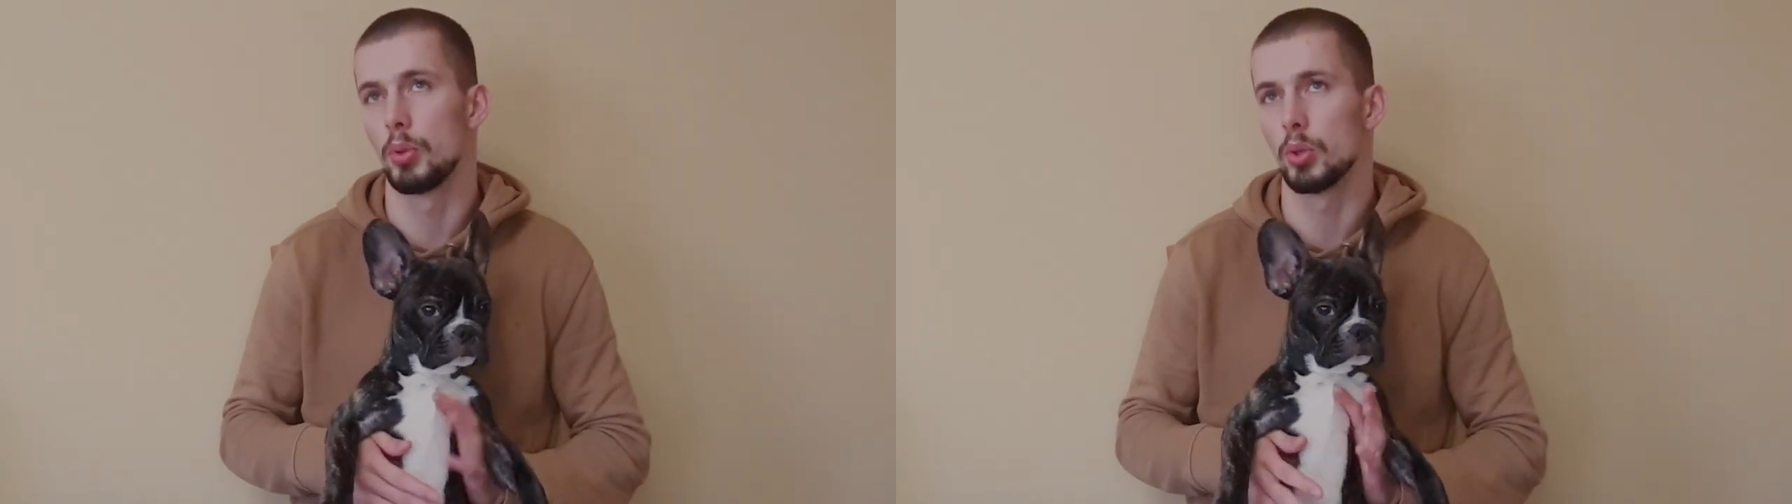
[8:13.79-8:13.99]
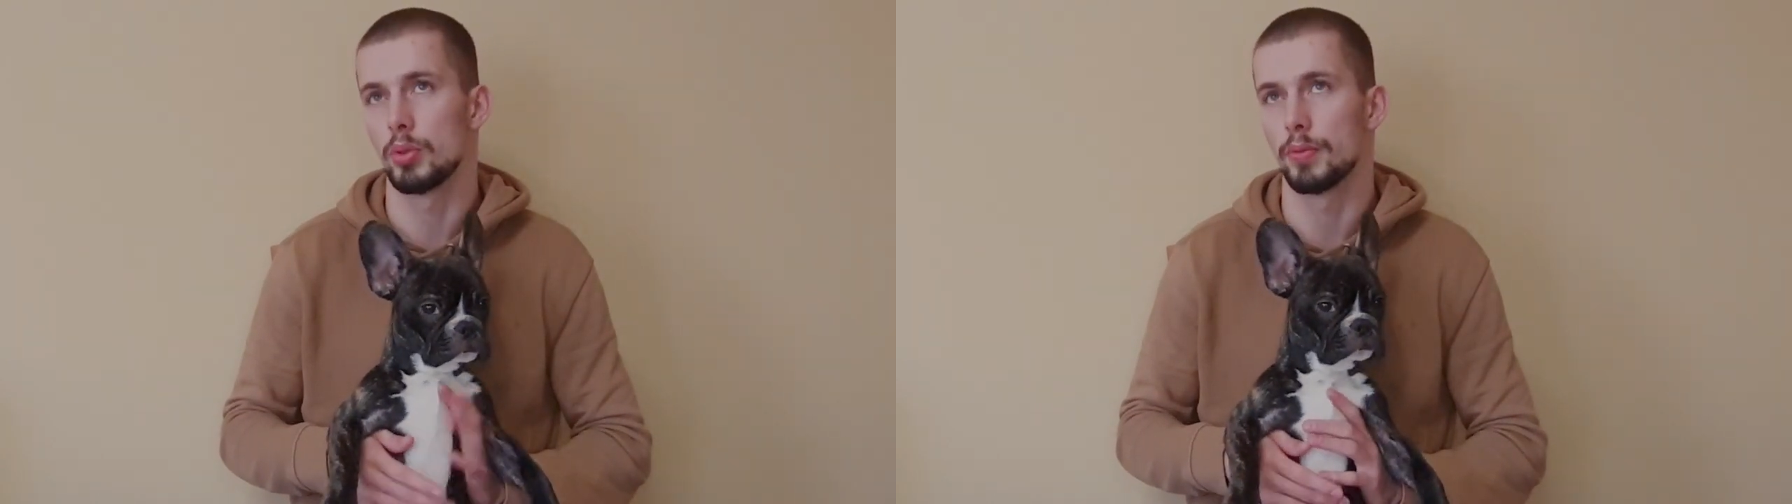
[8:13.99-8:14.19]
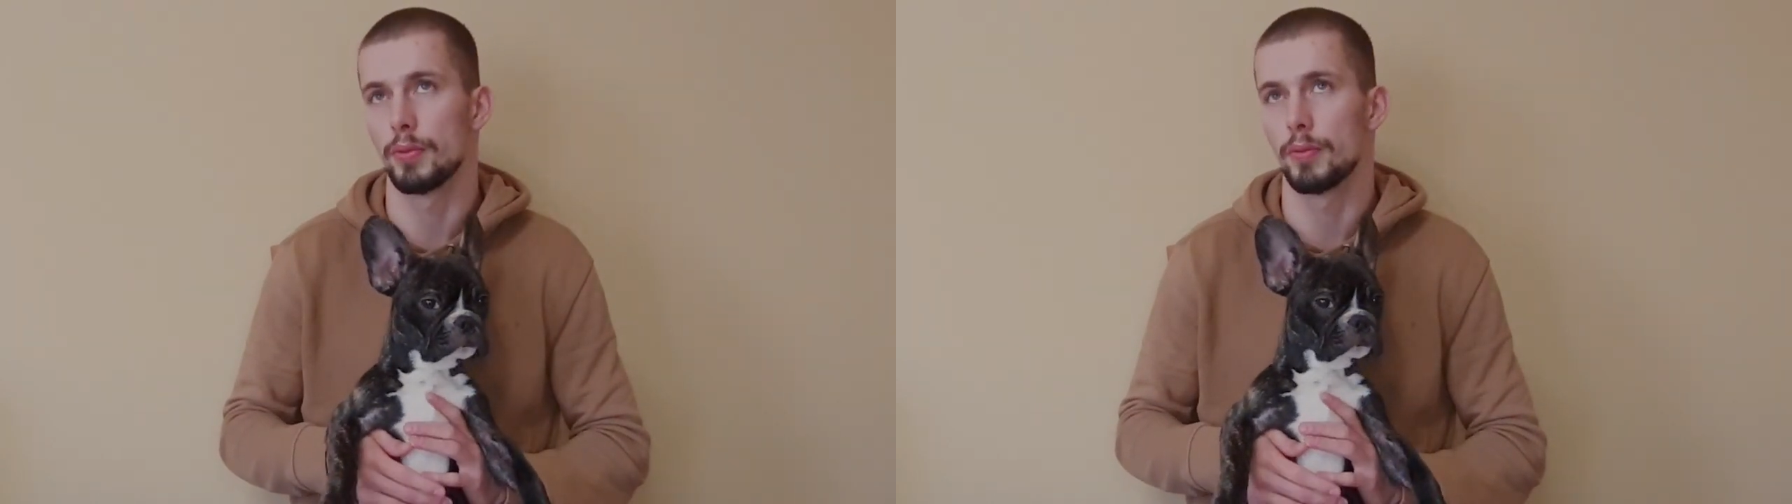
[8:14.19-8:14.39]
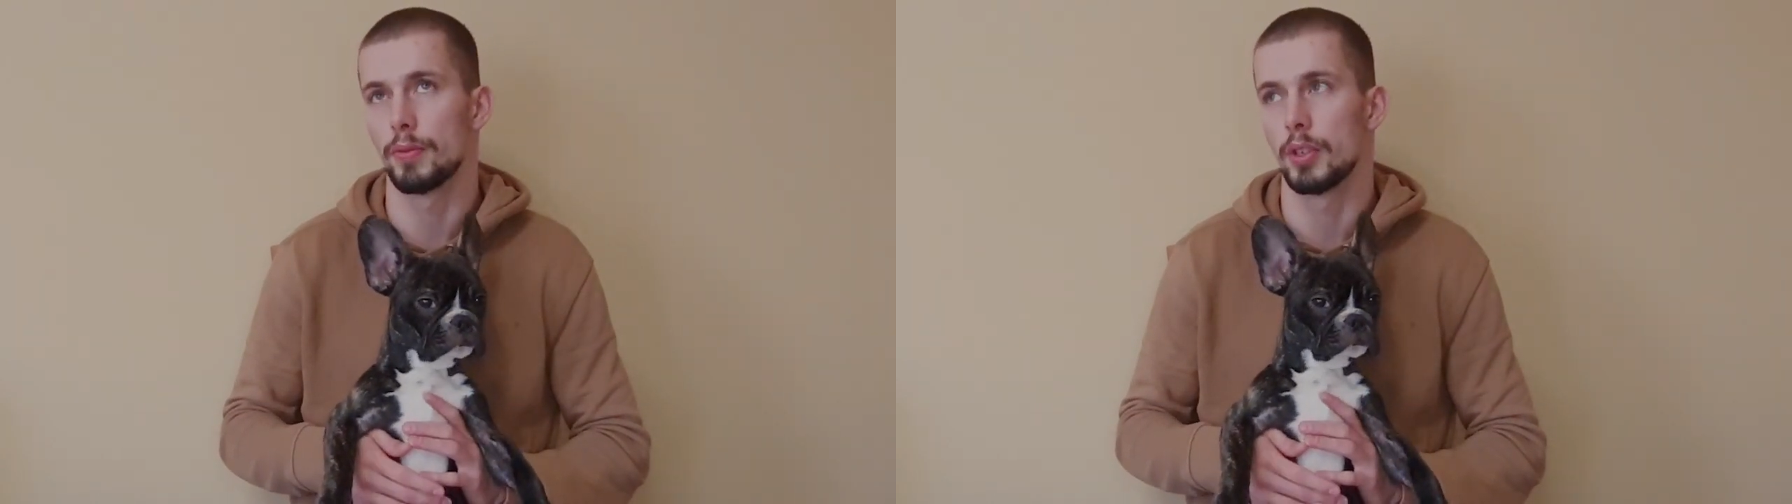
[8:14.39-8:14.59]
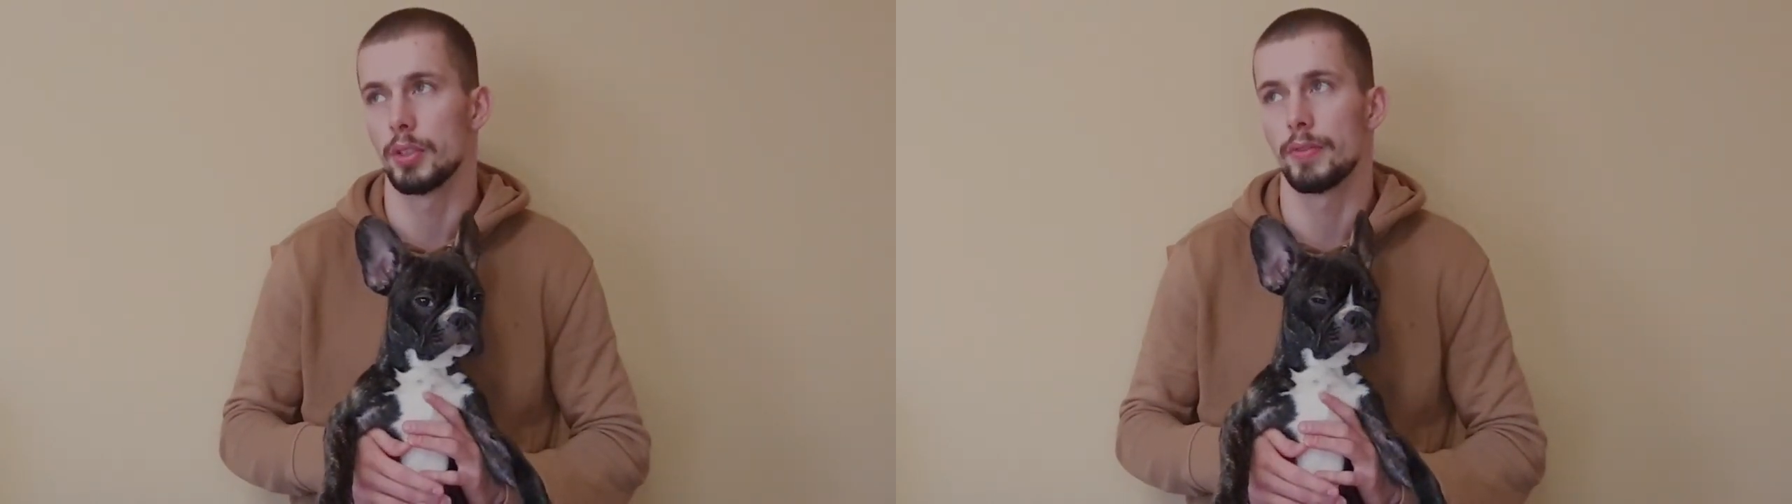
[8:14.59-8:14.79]
Most of
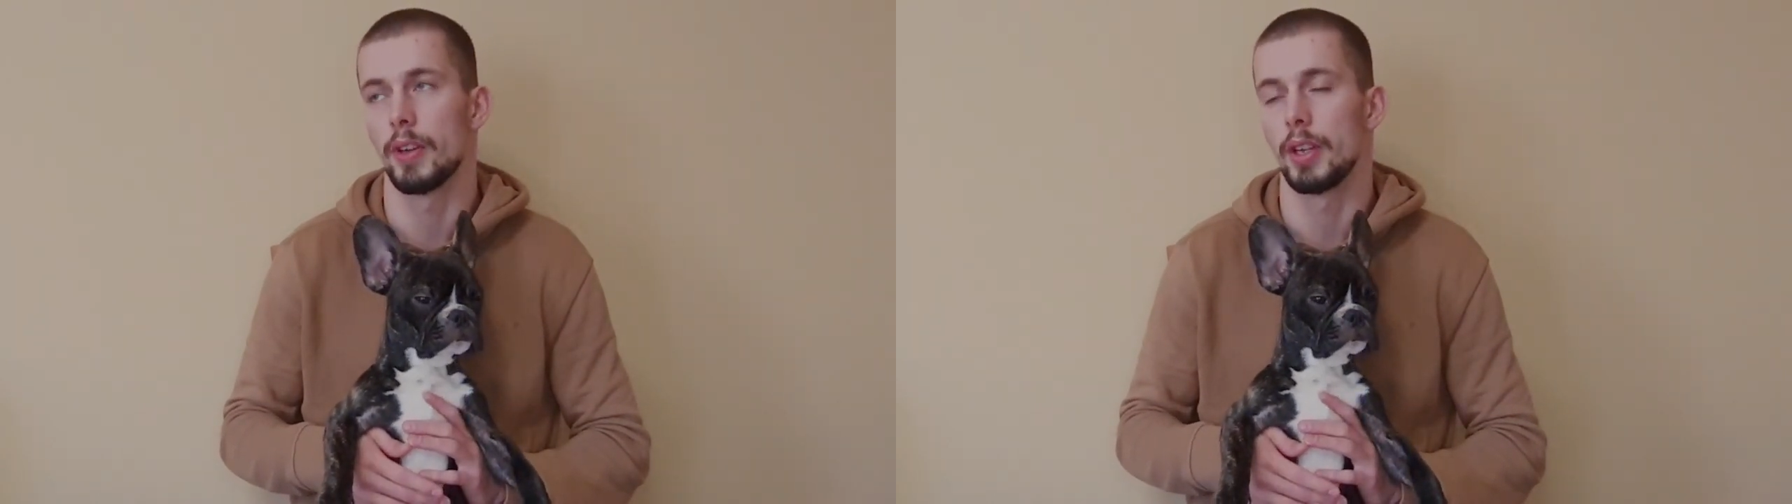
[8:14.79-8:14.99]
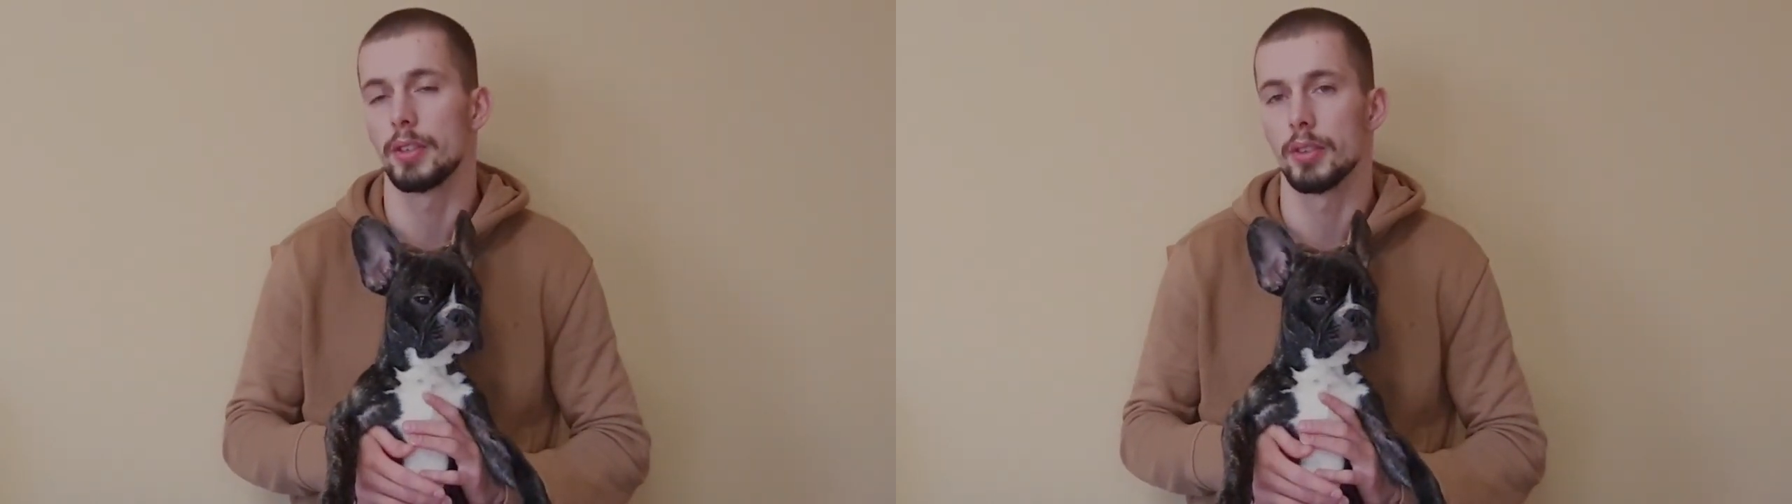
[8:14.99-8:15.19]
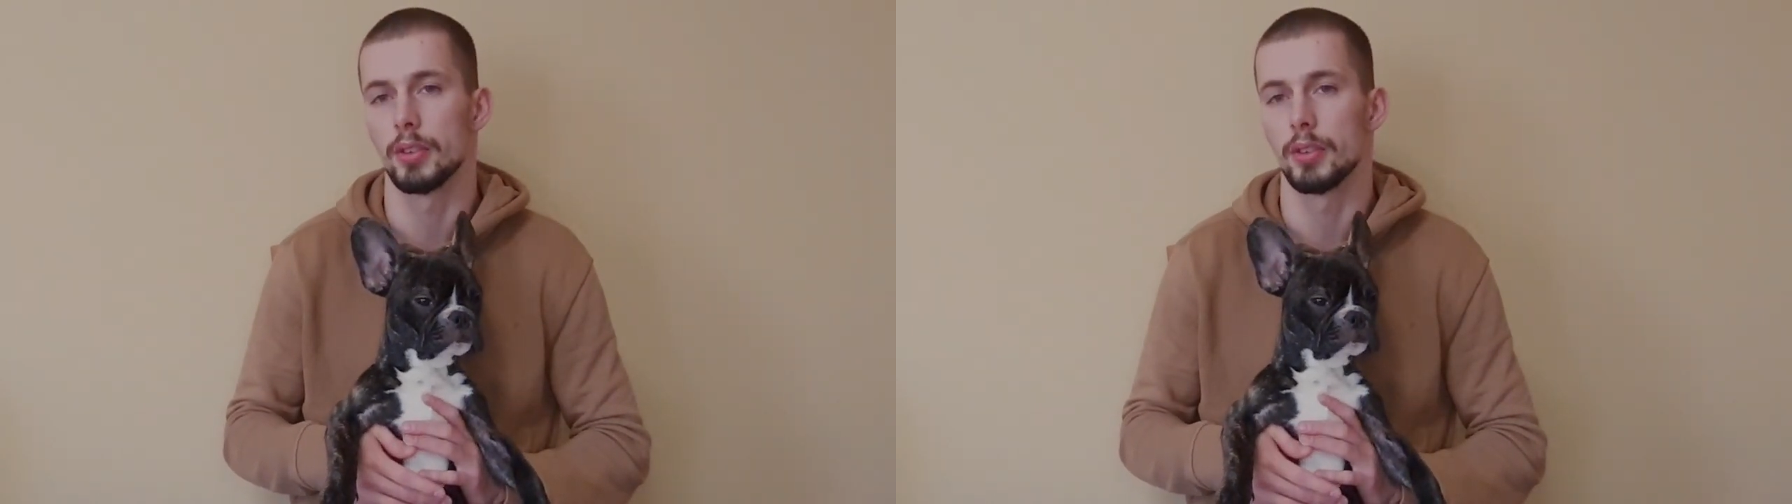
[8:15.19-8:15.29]
his fights